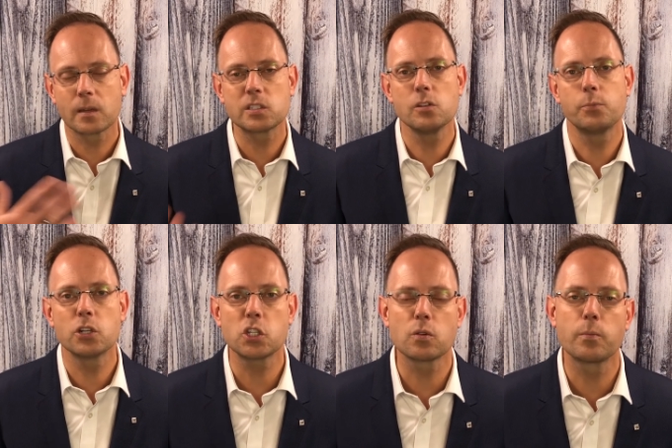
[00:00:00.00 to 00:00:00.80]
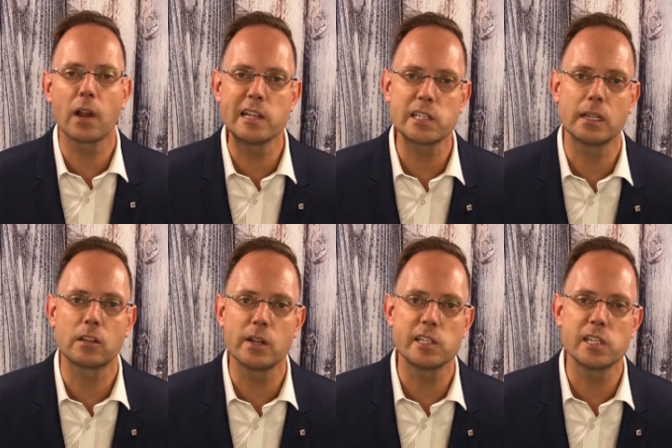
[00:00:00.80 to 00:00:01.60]
to push through pricing
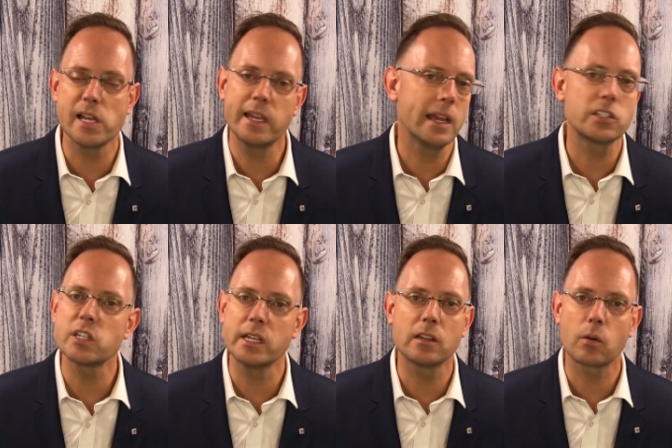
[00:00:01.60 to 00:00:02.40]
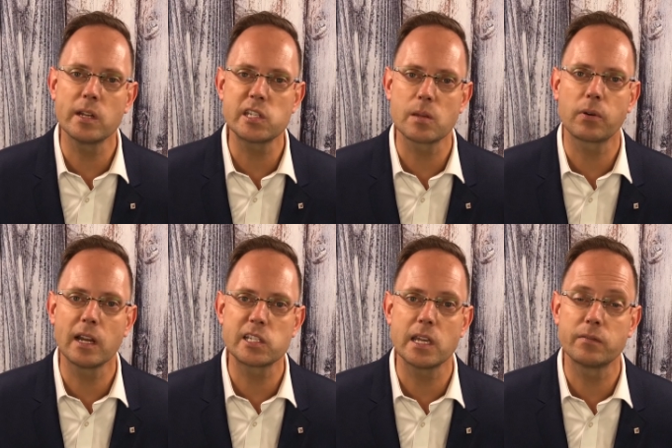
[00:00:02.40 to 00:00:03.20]
increases. They can't just increase the
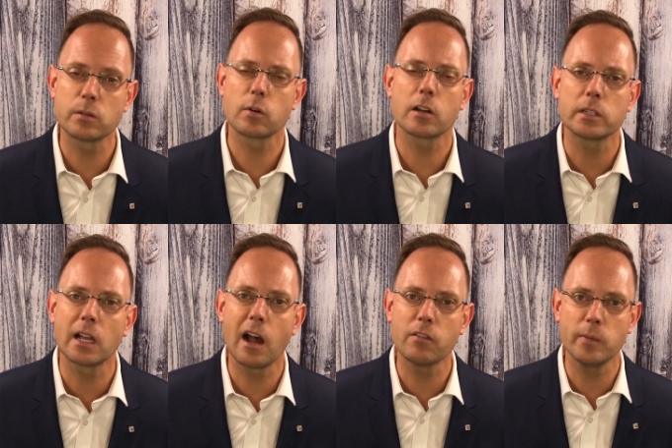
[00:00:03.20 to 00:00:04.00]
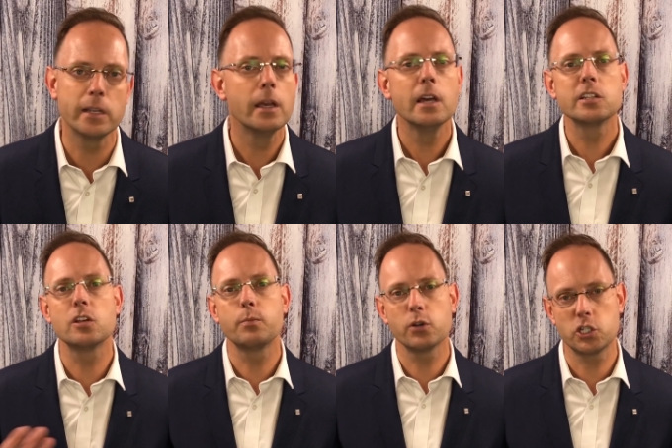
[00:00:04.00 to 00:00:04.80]
price. They have to work with the government to
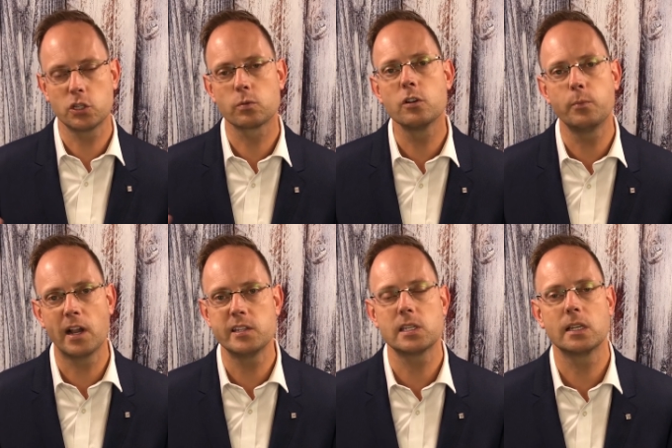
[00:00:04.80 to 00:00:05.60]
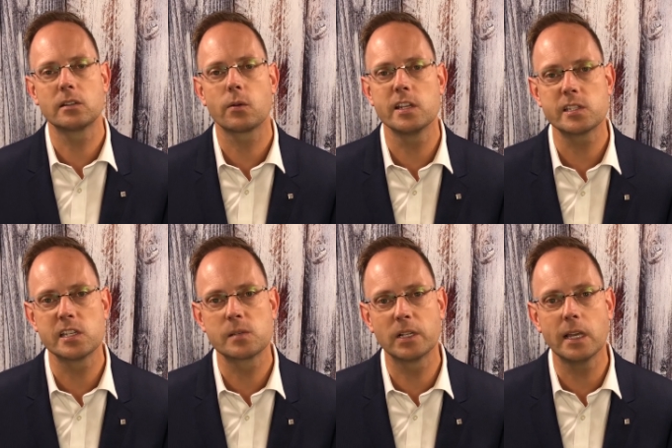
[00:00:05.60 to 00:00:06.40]
push through pricing
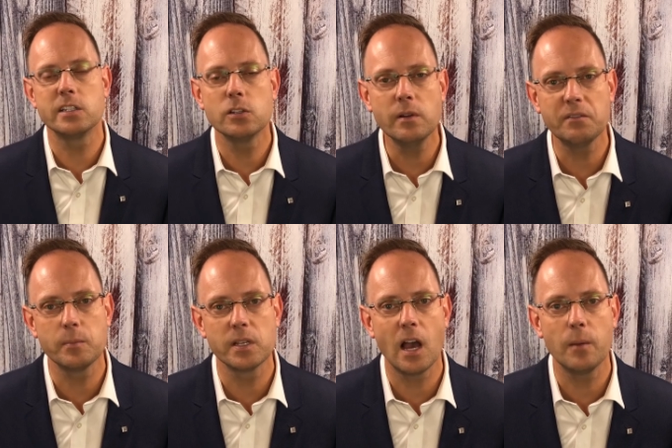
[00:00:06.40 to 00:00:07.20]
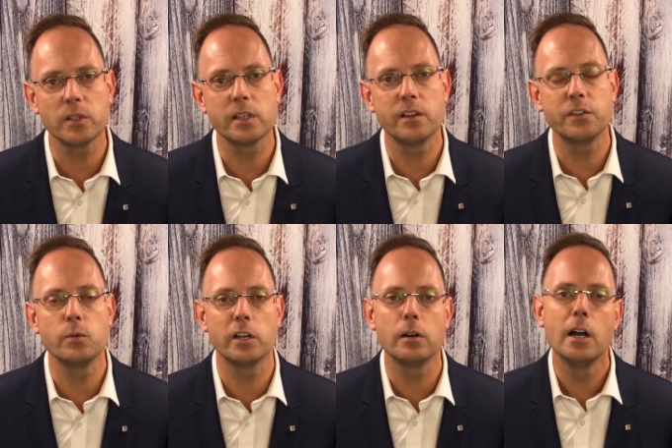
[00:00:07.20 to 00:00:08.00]
increases. But they do have a monopoly, if you
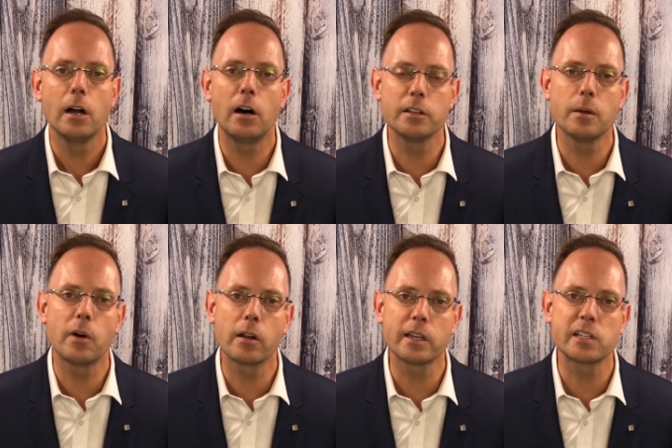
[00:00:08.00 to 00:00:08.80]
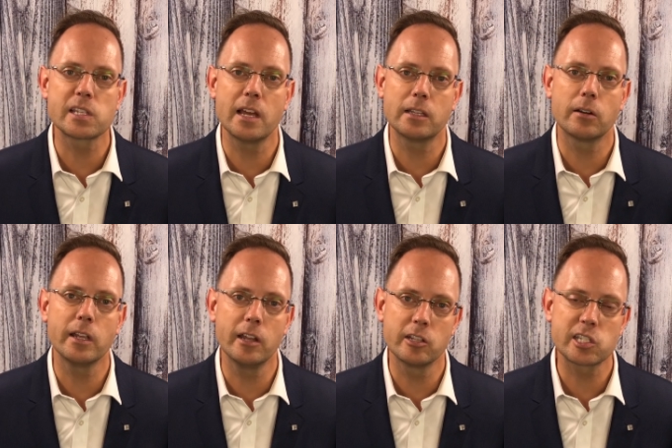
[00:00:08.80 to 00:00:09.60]
will, on the markets that they're
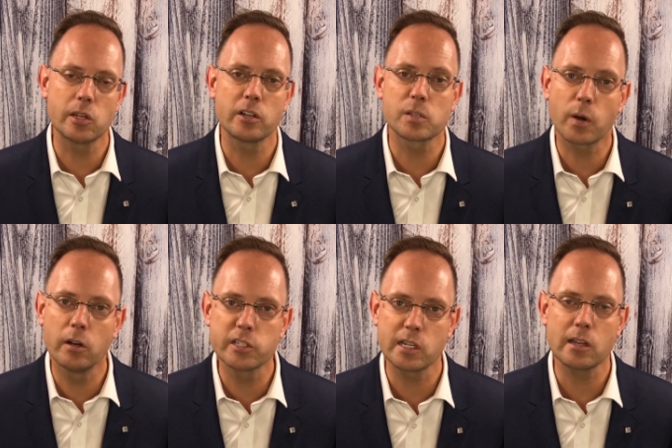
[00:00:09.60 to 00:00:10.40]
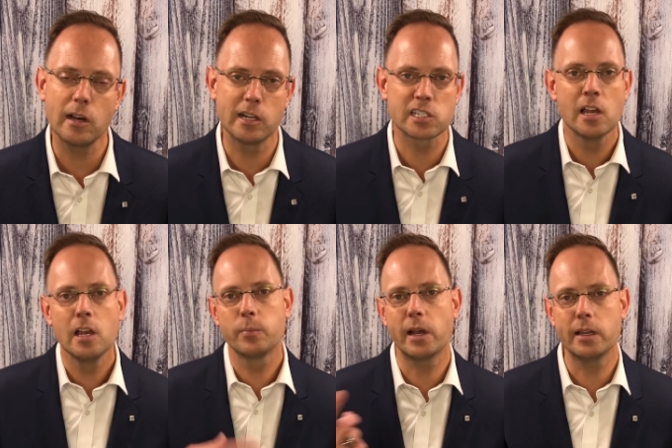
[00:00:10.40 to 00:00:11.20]
in. And so there's pros and cons.
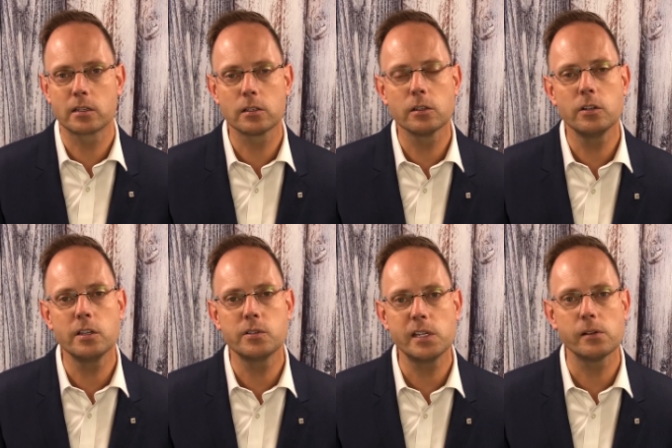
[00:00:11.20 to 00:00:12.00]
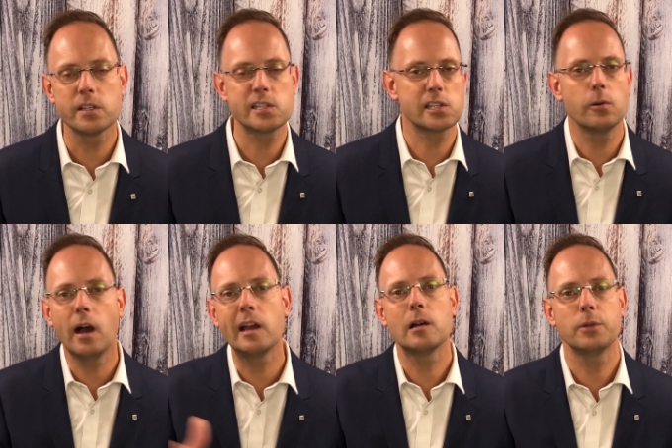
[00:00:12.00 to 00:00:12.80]
But I include a utility so
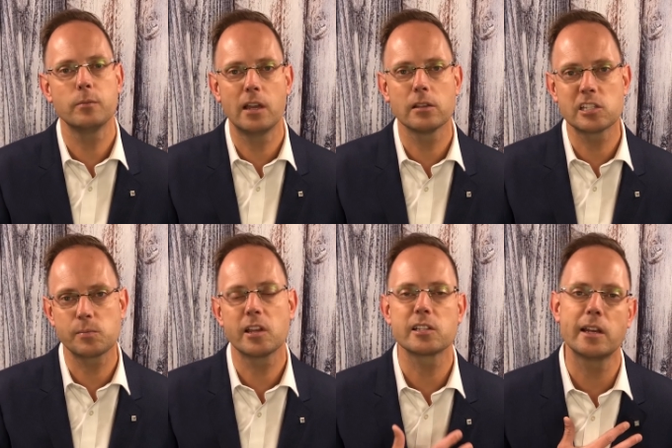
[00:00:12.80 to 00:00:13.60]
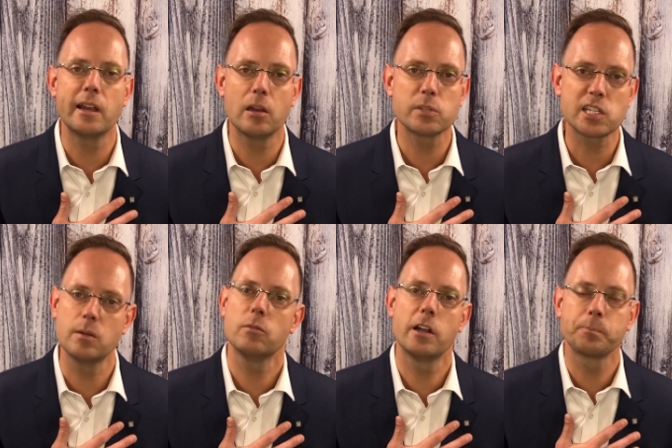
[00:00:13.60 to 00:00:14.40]
high up in my list because I am
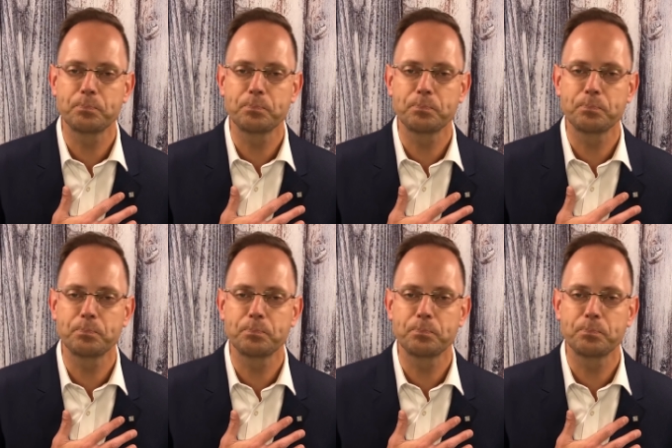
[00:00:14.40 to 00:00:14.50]
someone